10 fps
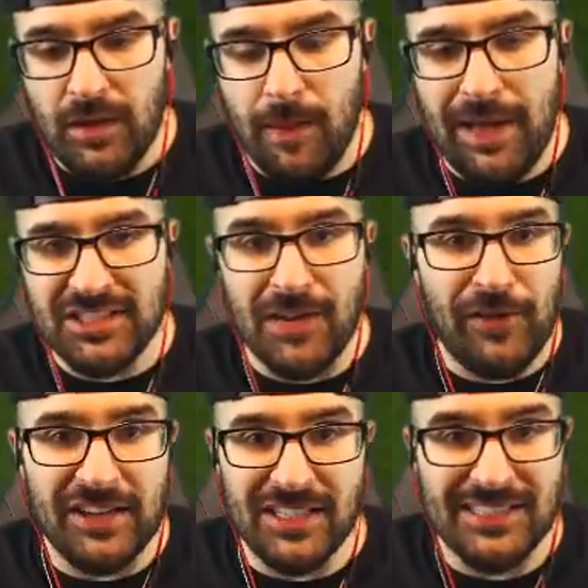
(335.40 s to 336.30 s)
Imagine if
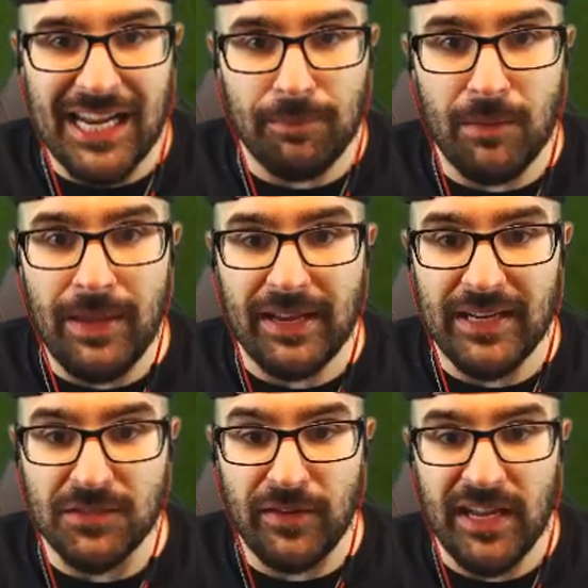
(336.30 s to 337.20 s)
I just sat up here making
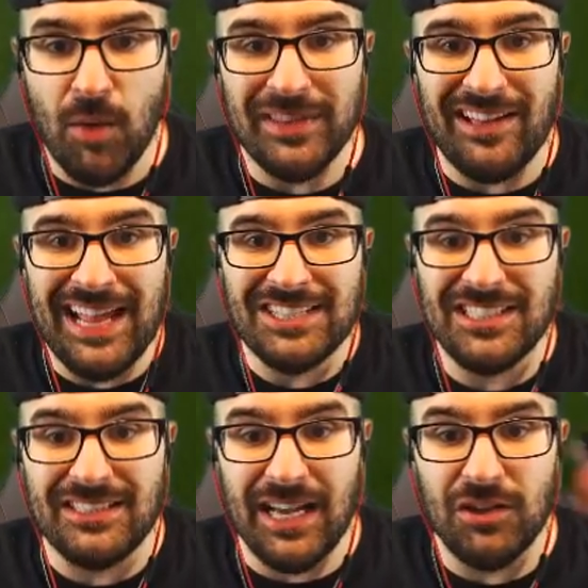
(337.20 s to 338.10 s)
this video without
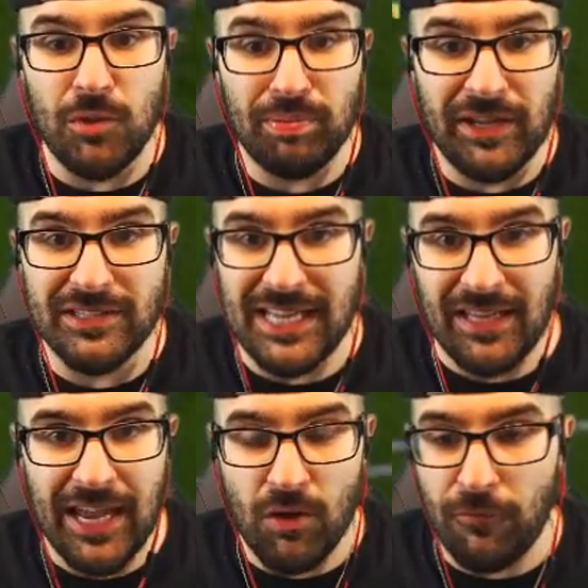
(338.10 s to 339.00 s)
actually telling you players I
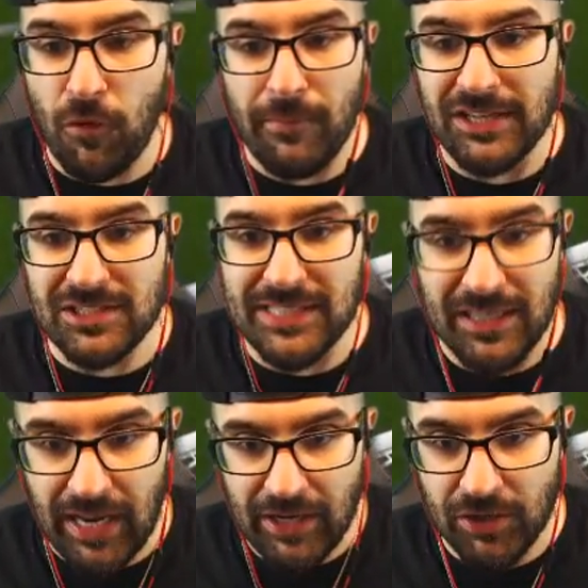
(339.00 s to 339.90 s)
like or formations I
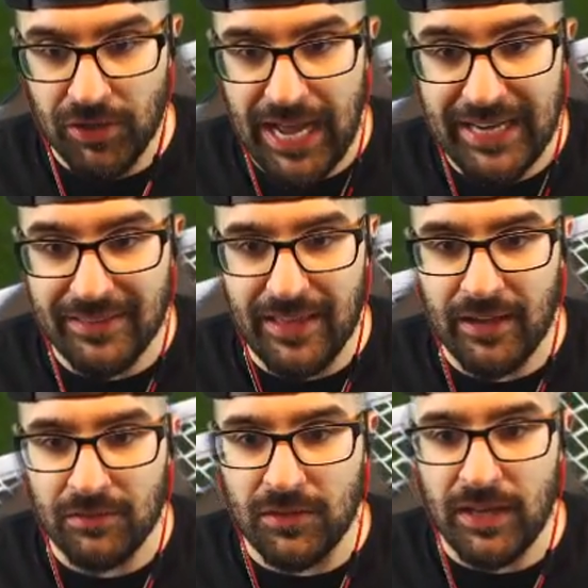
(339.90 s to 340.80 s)
like or anything.